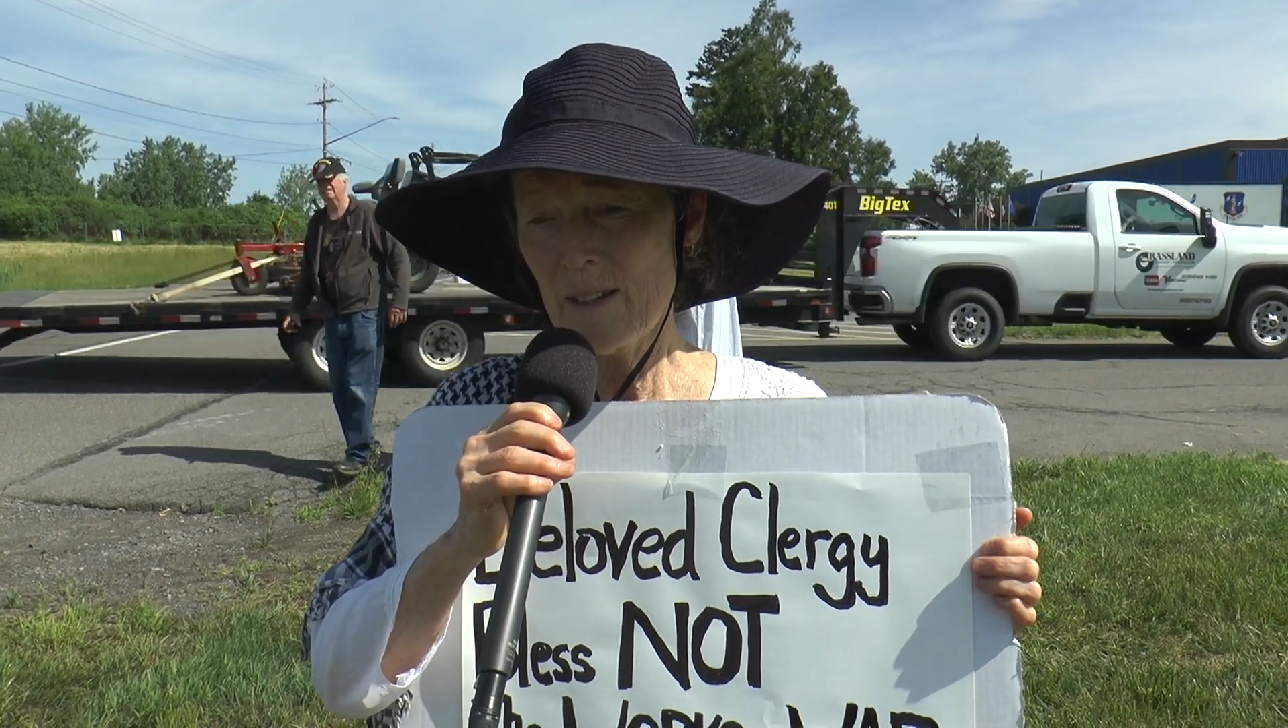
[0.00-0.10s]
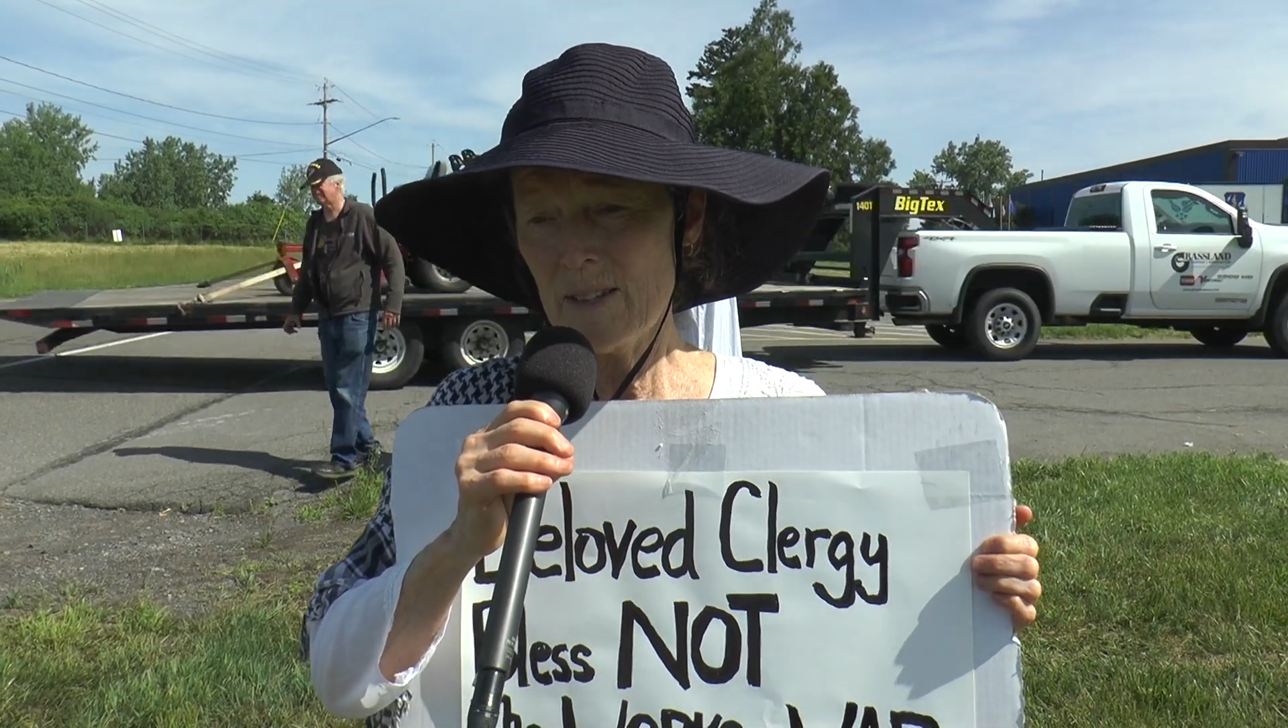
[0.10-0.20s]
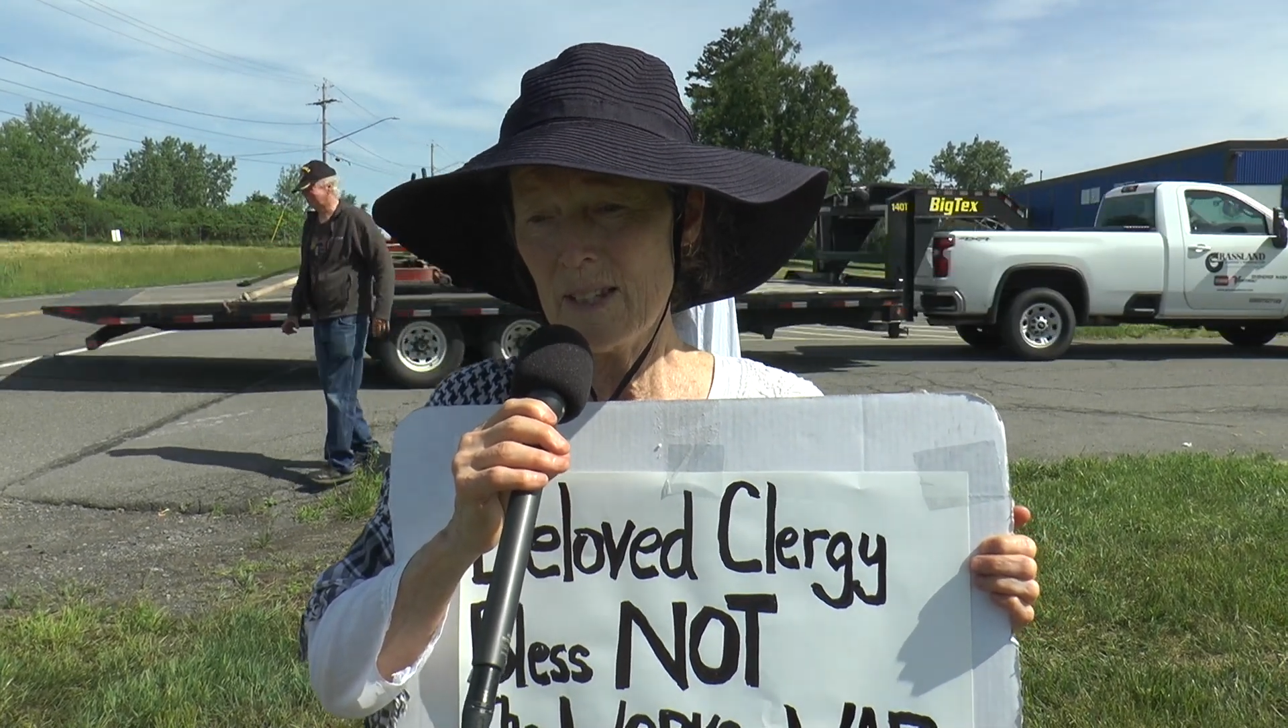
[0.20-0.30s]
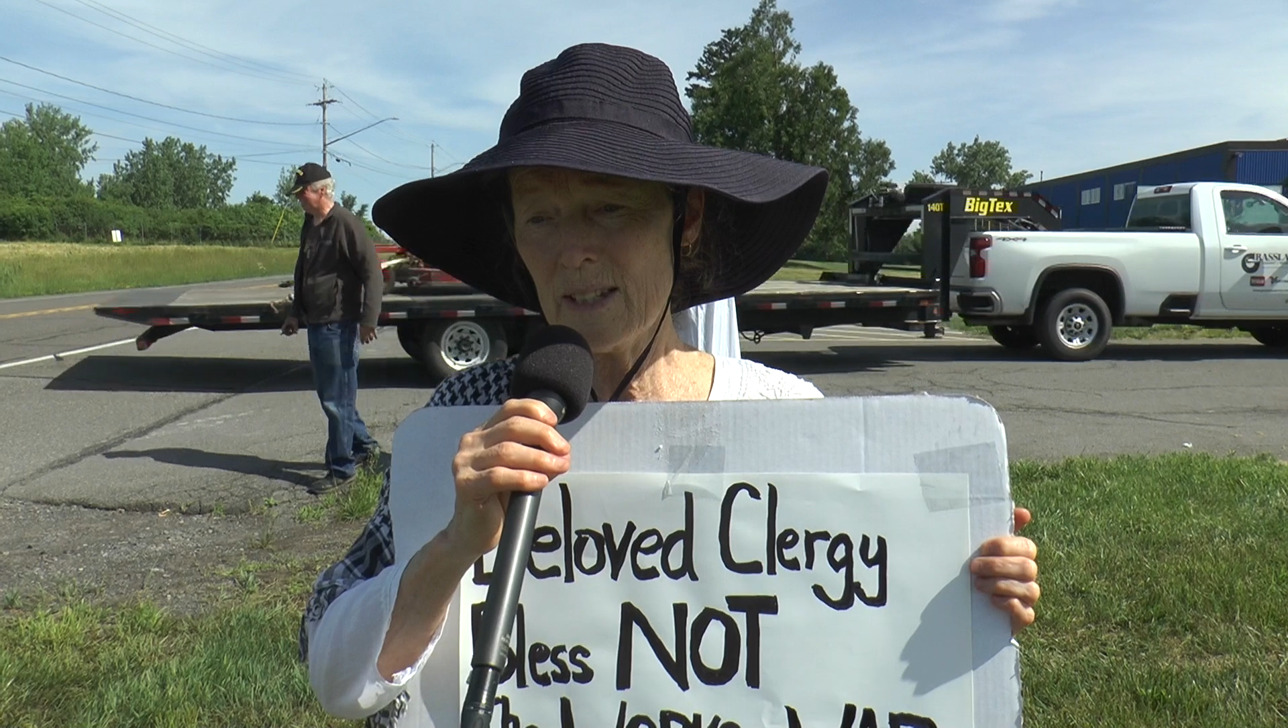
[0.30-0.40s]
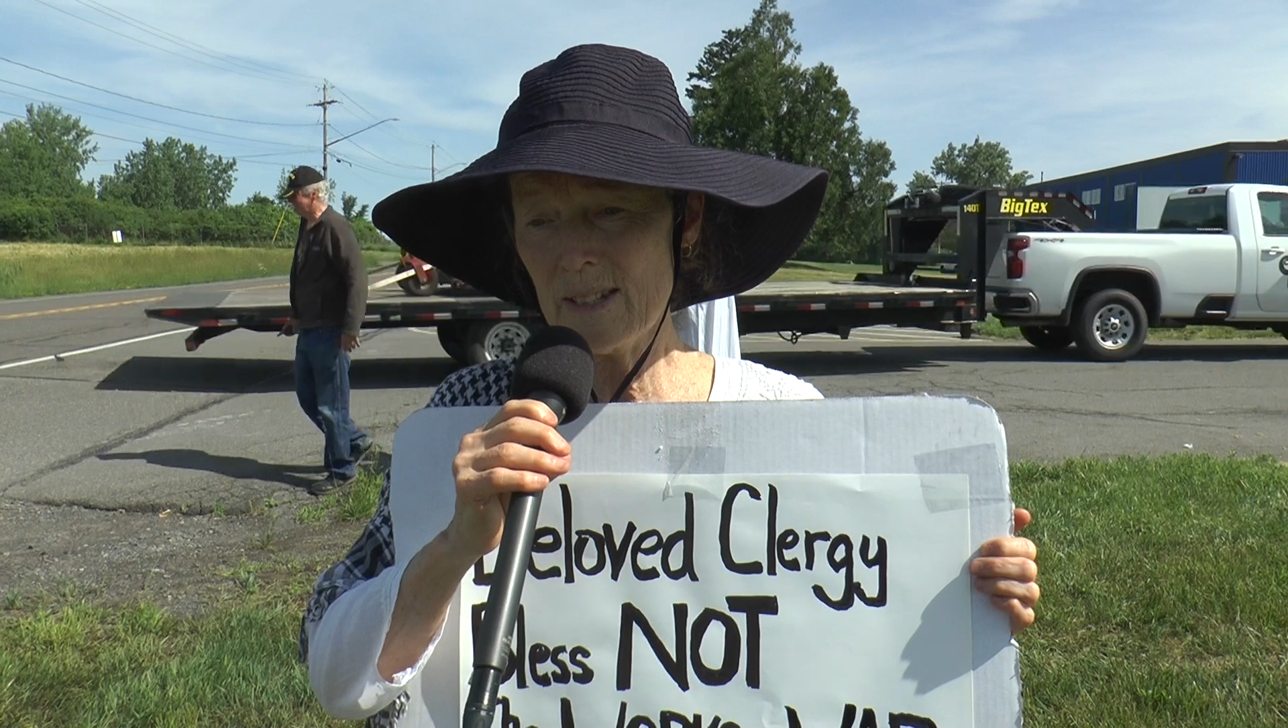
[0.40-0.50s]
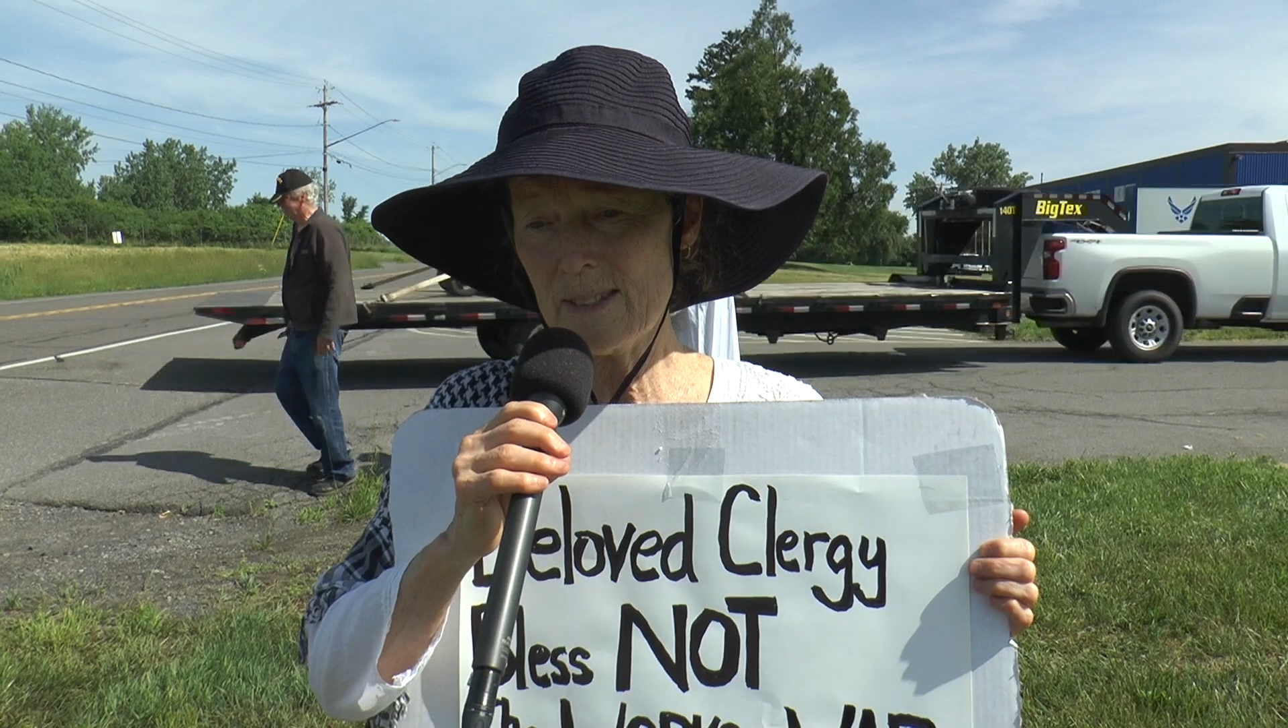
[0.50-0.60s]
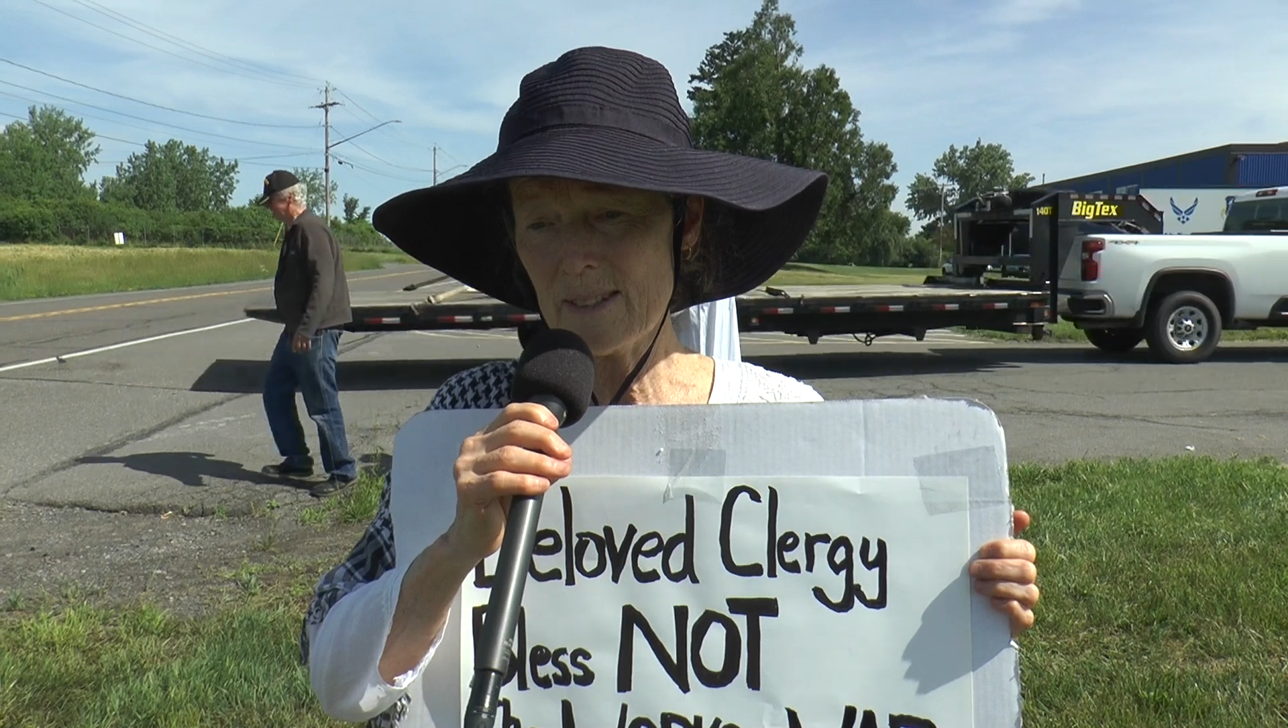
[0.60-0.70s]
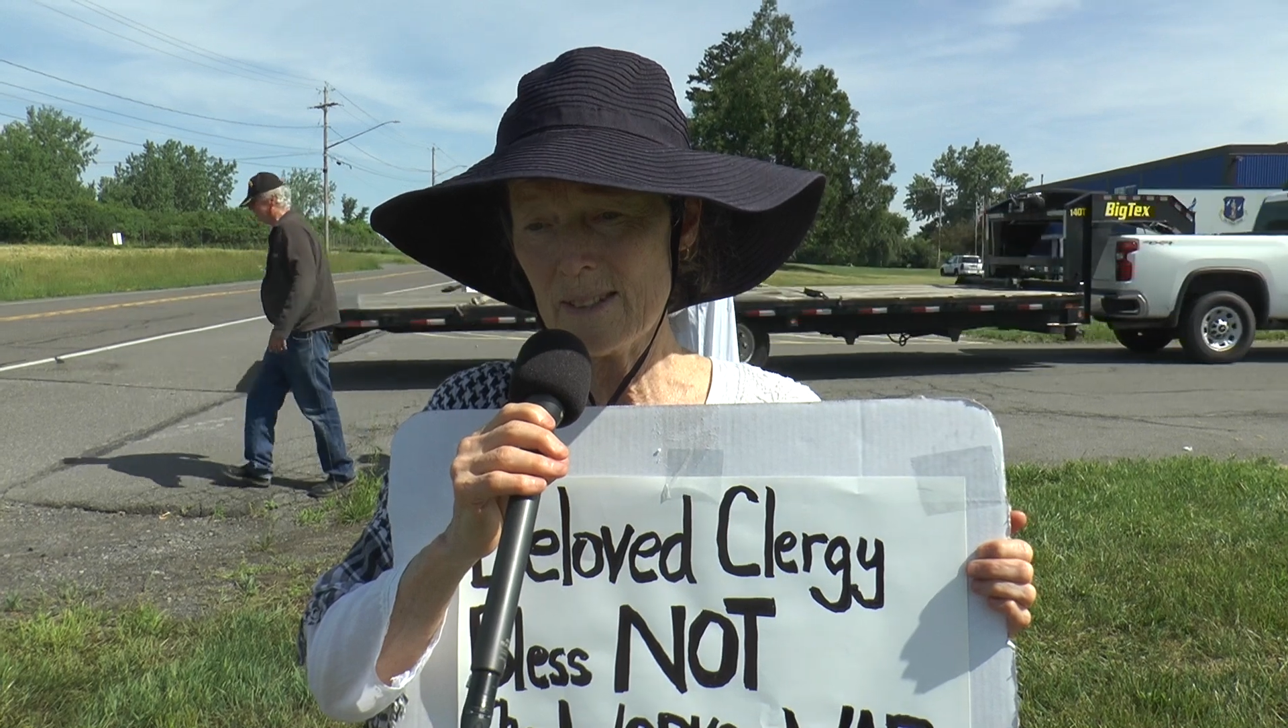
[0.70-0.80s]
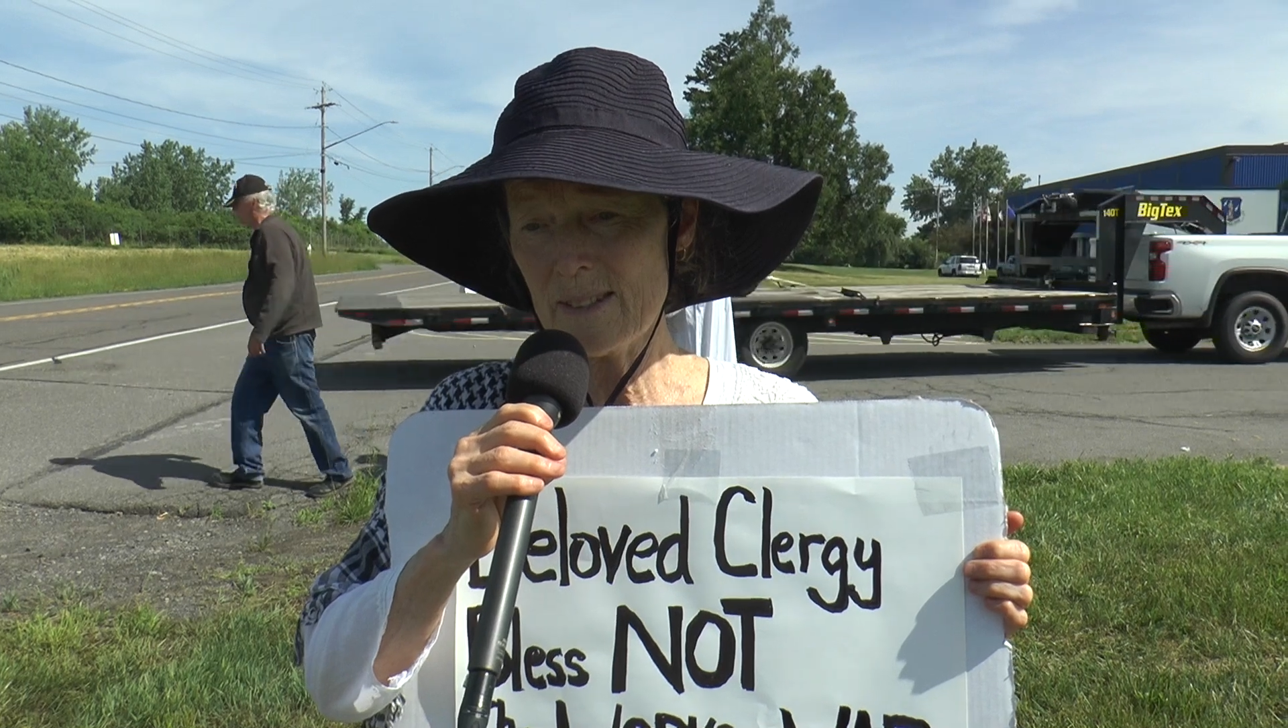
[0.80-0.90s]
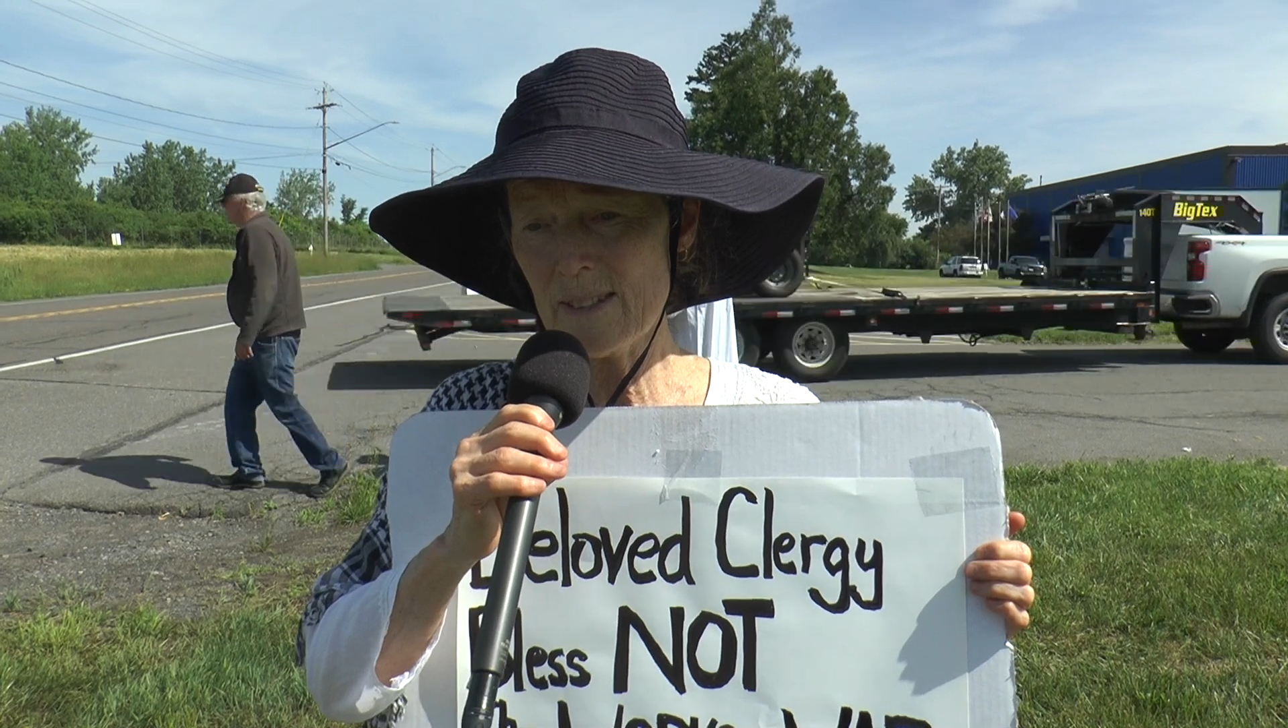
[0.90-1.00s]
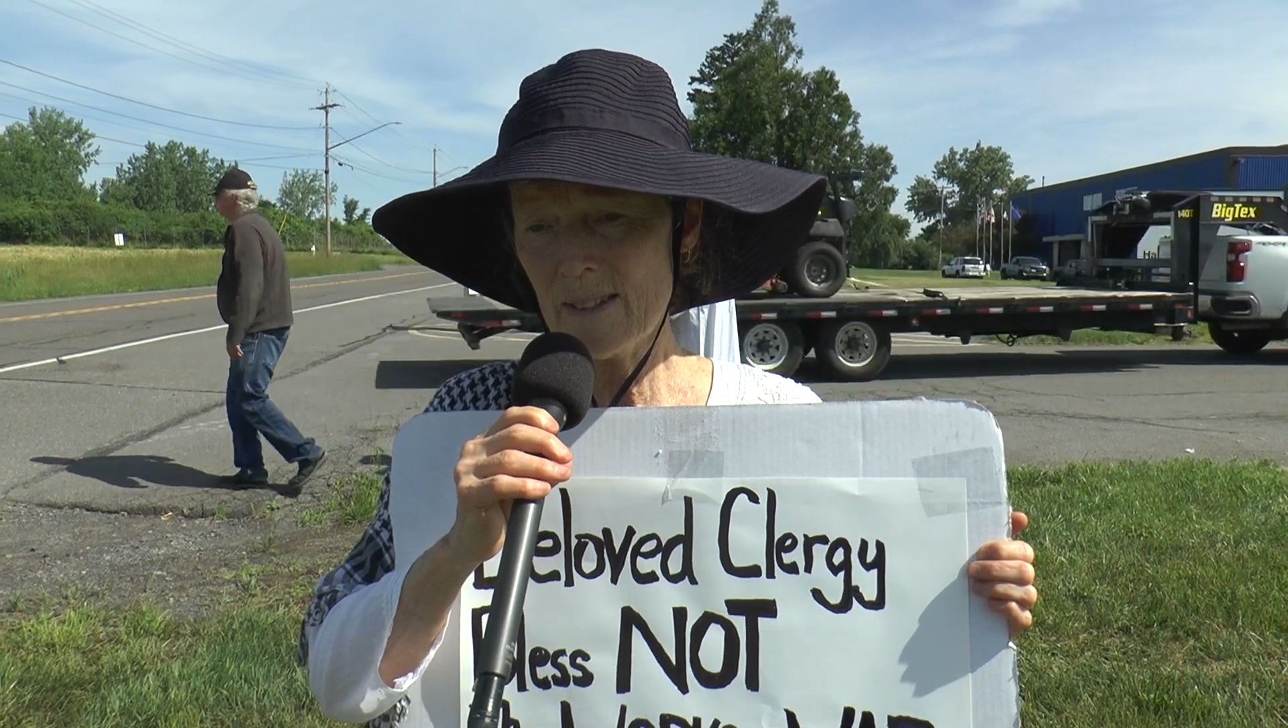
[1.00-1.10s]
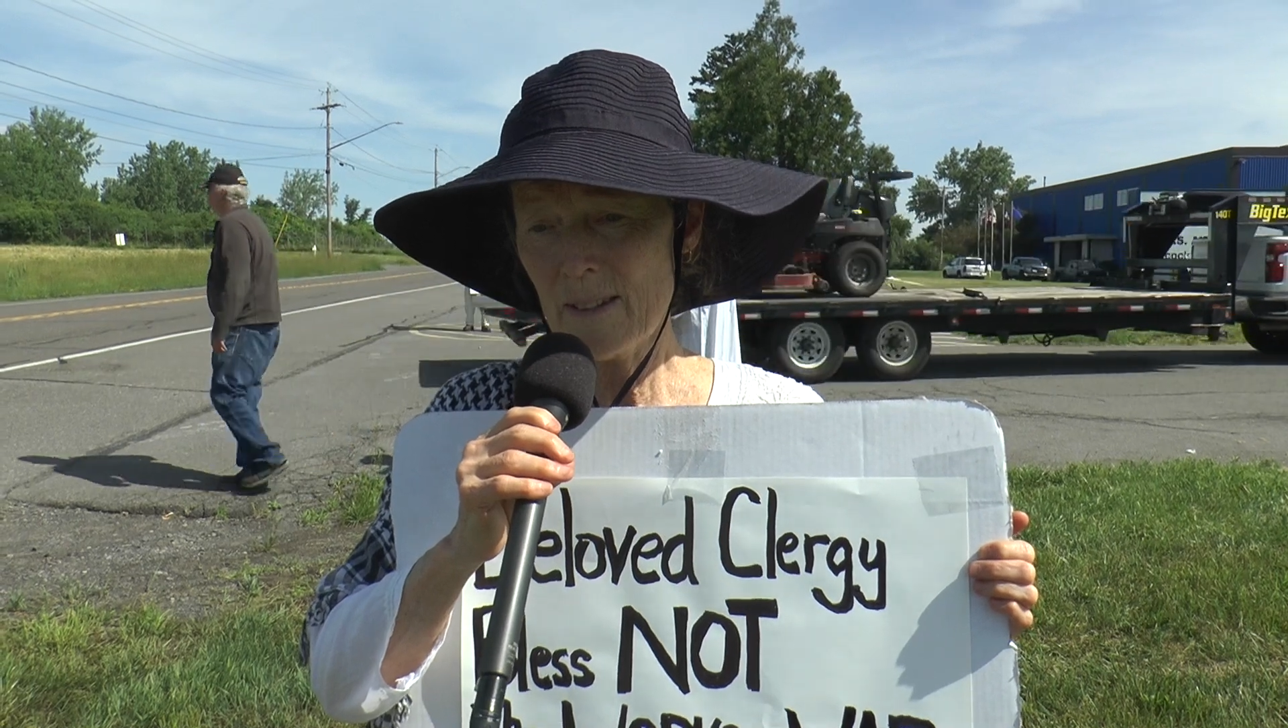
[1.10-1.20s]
the innocent,